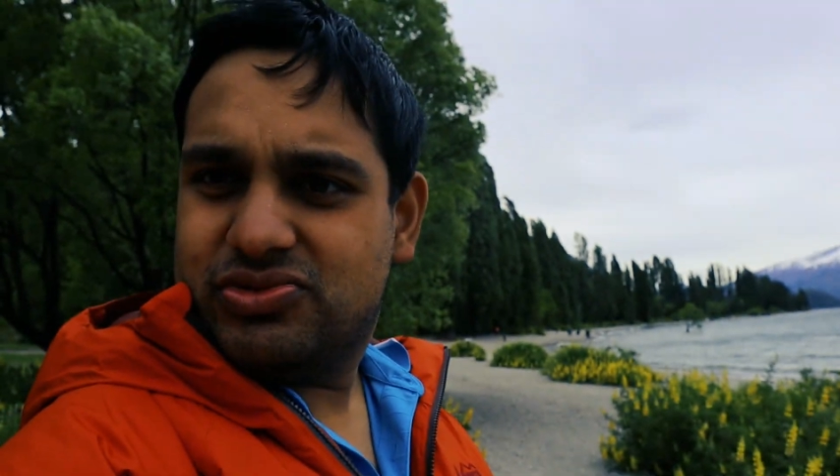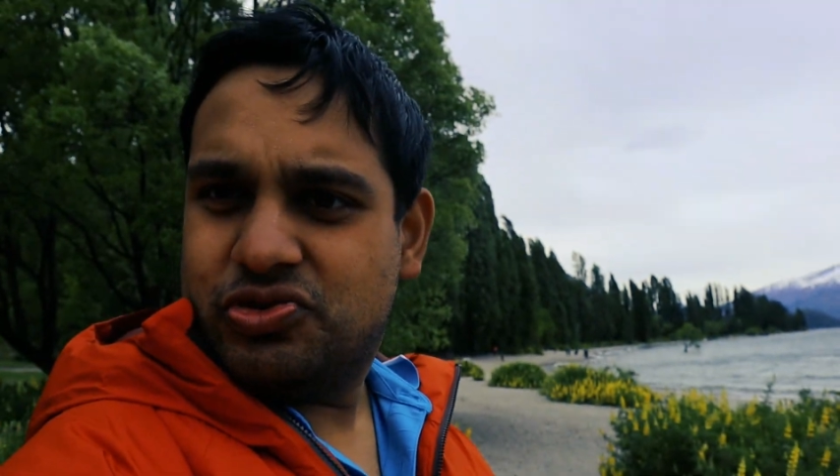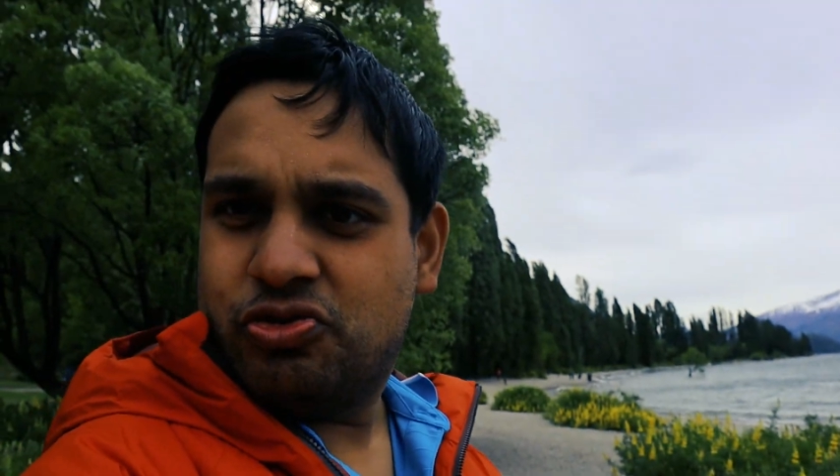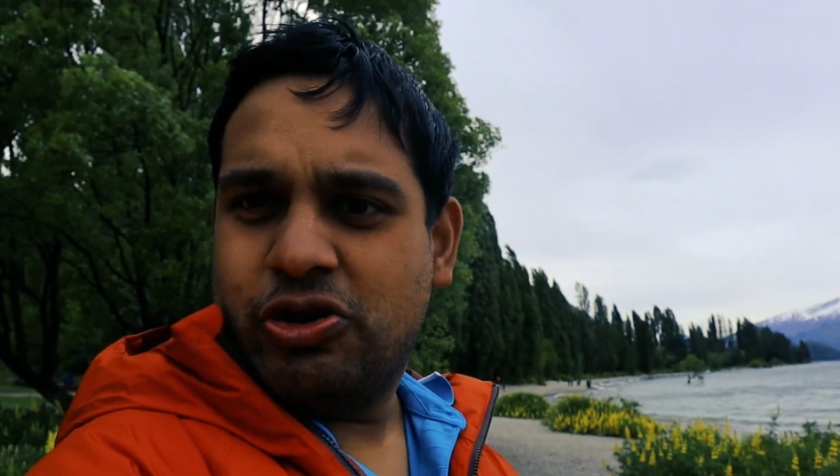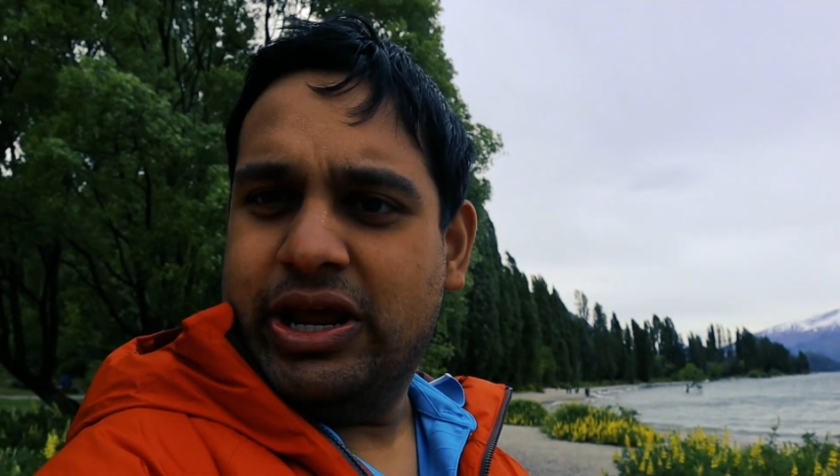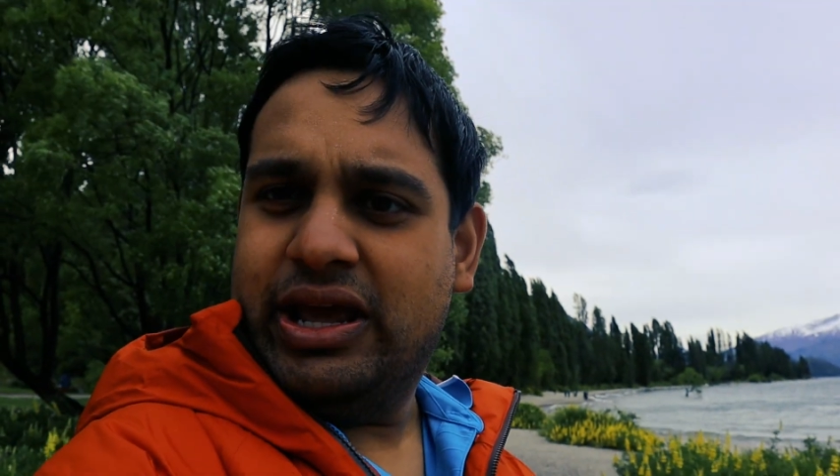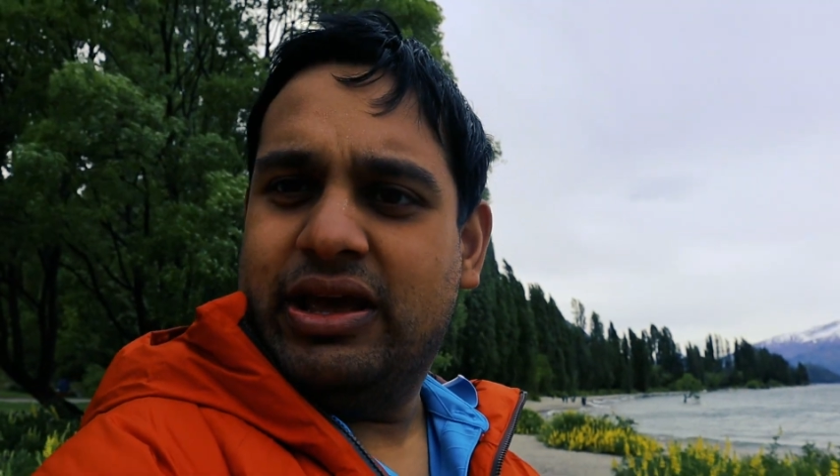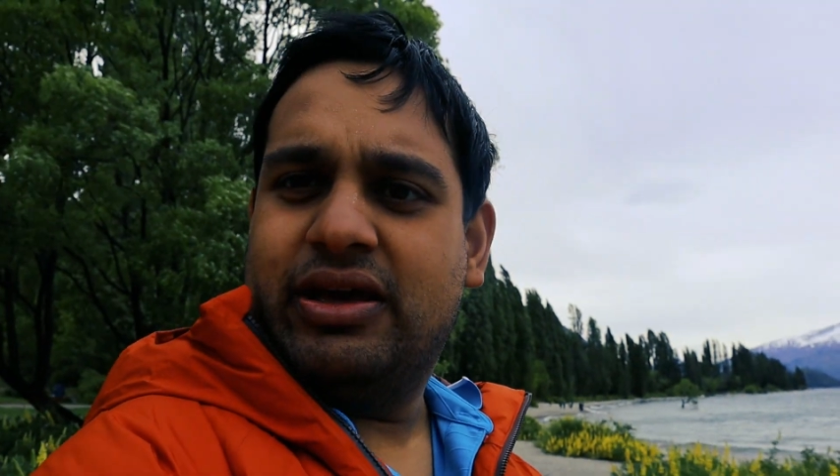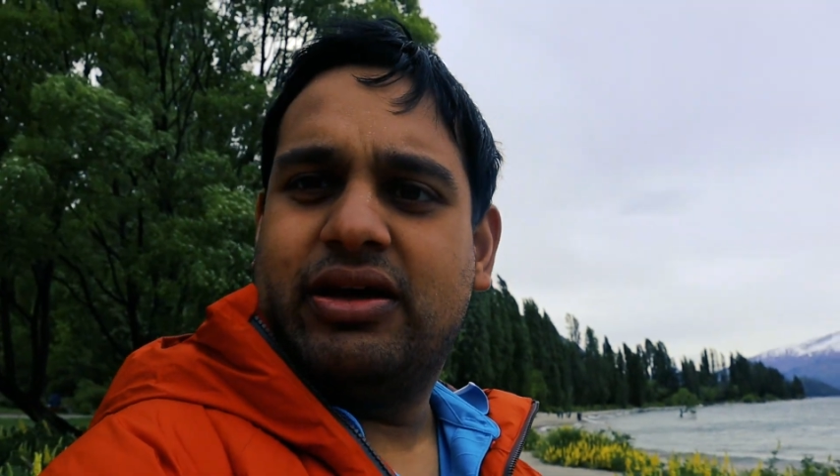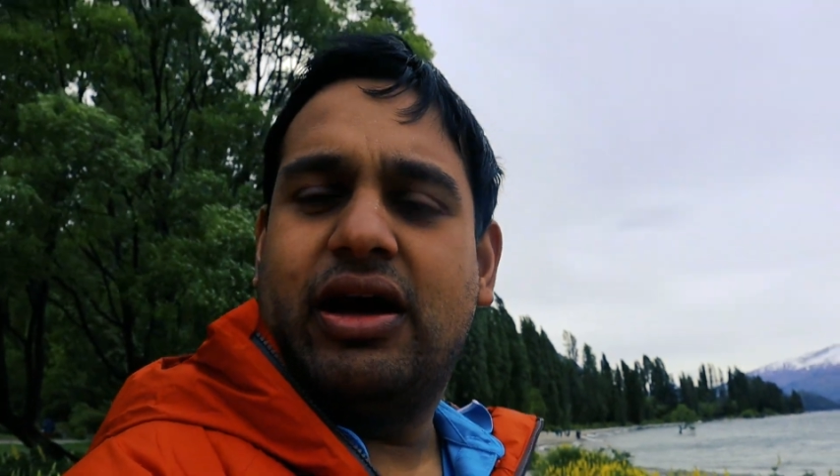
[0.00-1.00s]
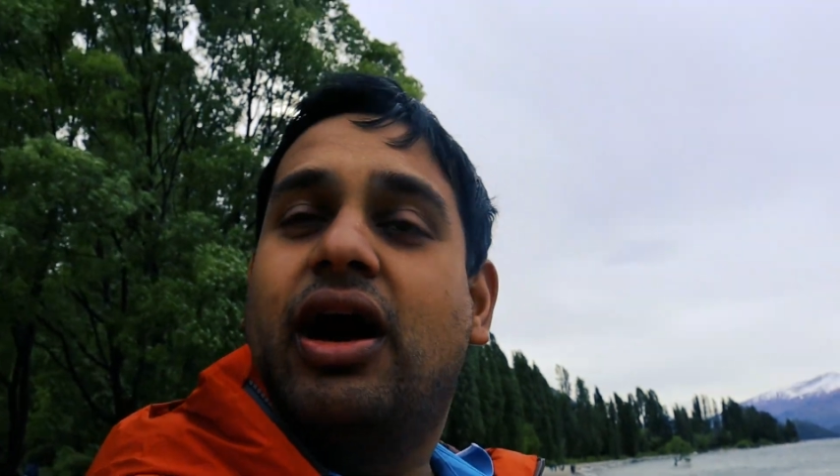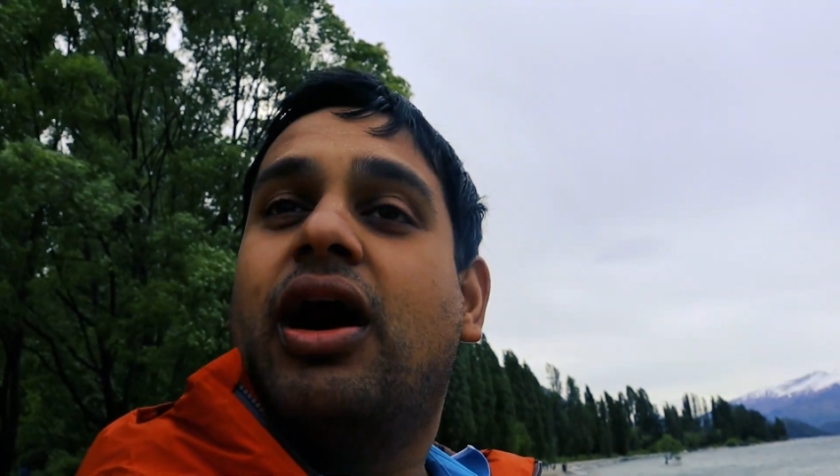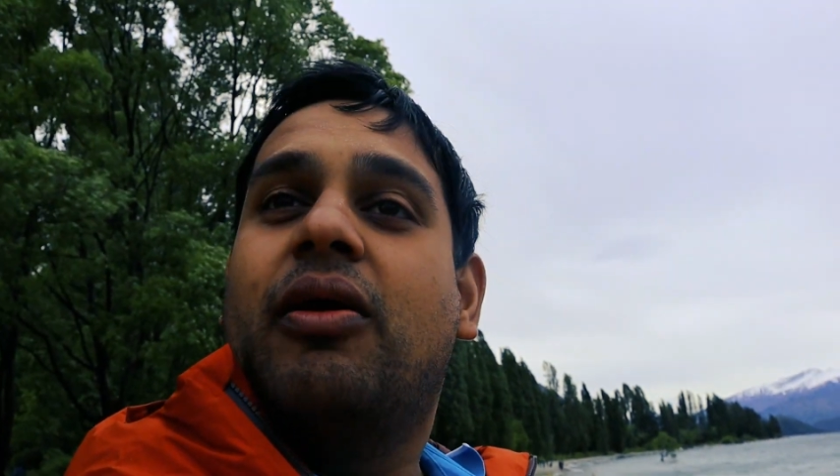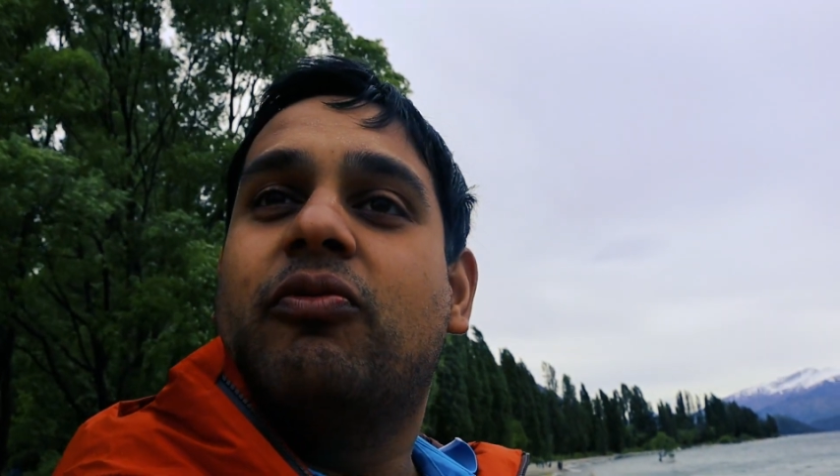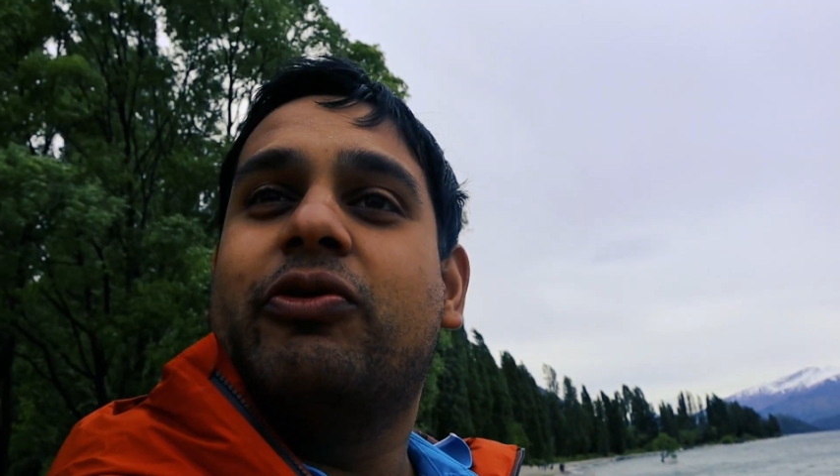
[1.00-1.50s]
tree
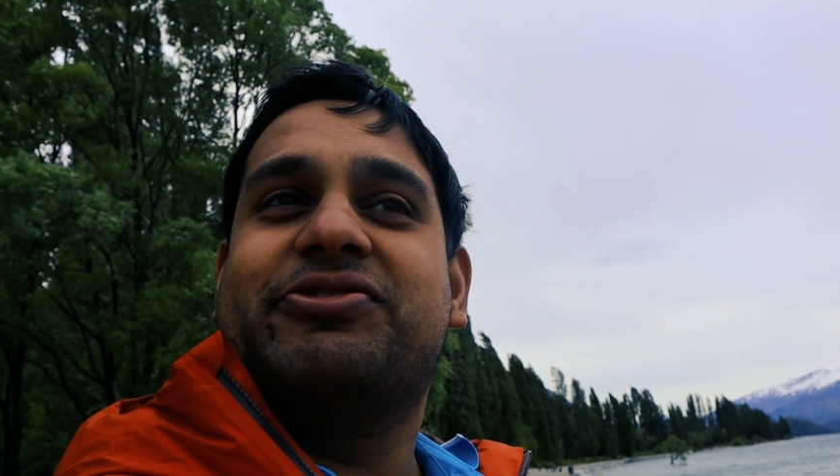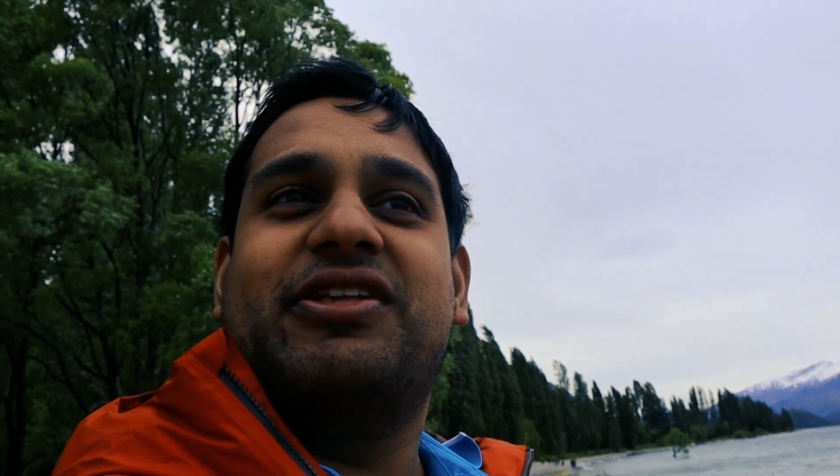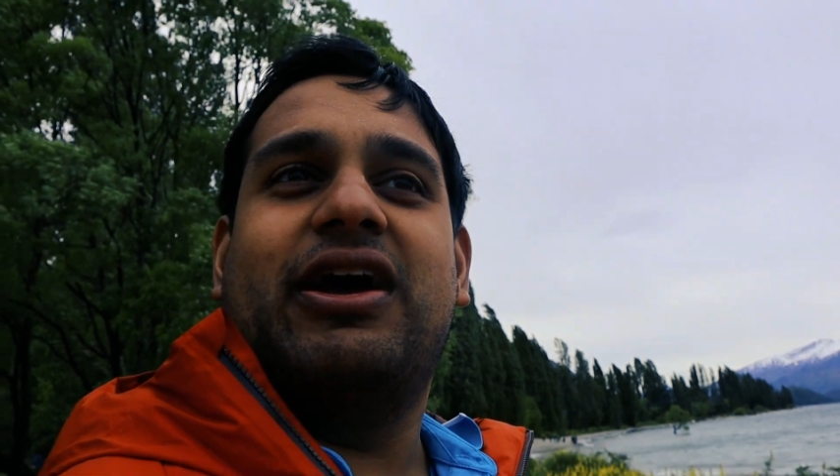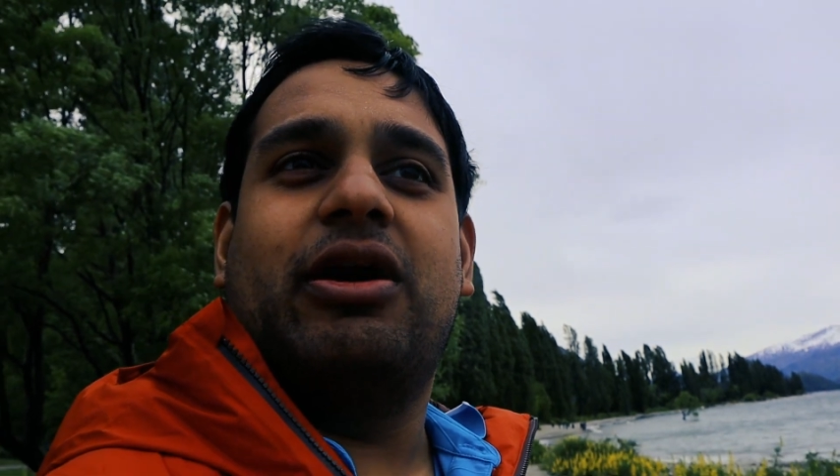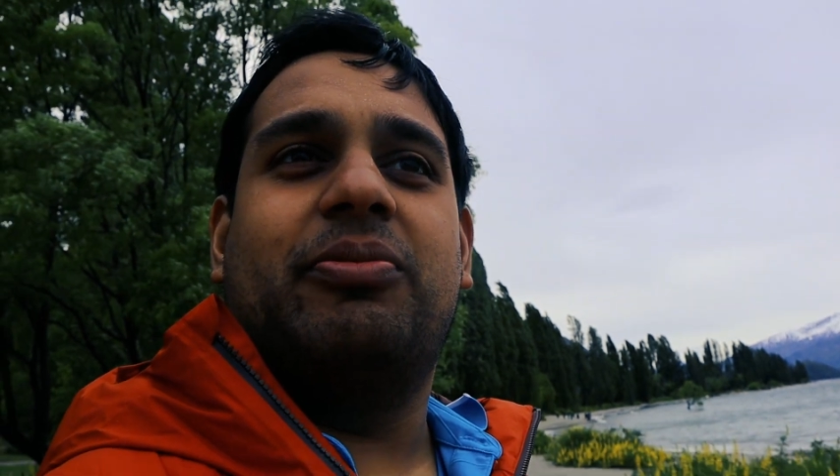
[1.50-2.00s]
was there,